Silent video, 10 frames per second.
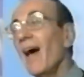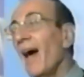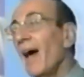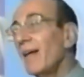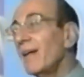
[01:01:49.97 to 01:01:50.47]

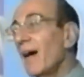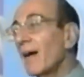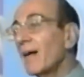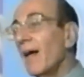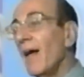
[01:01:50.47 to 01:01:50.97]
and
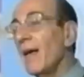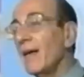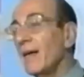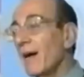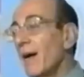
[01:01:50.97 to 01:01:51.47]
a,
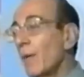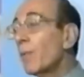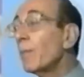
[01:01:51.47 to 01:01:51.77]
a, uh, a,